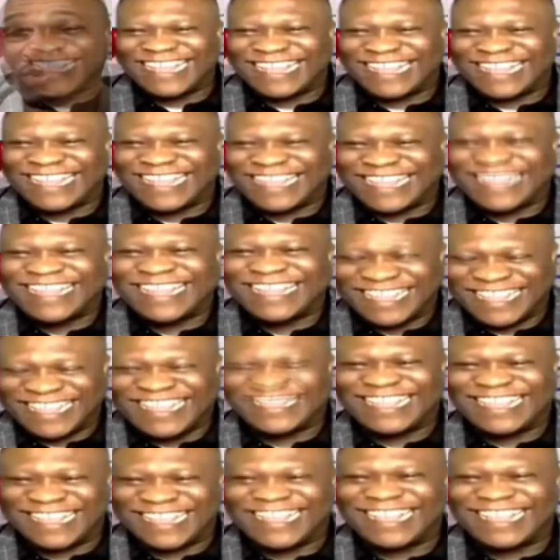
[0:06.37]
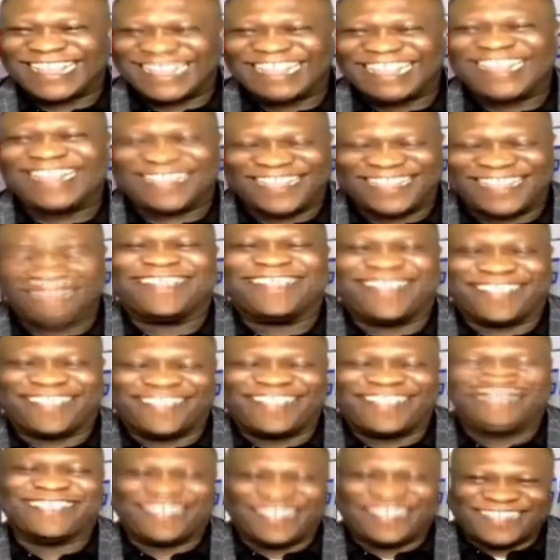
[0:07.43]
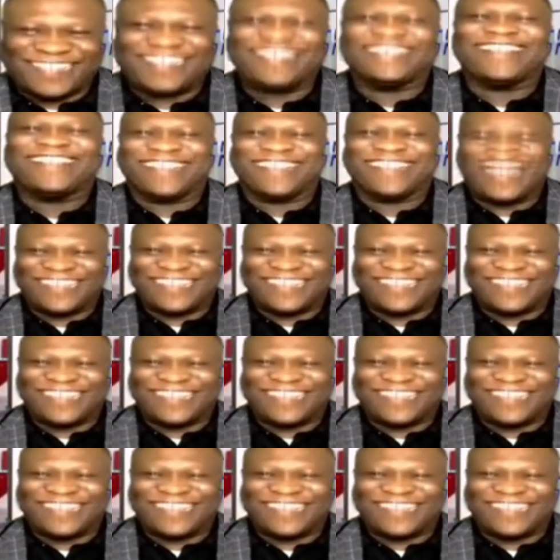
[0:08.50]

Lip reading: On the link you sent me, it was really nice to see him.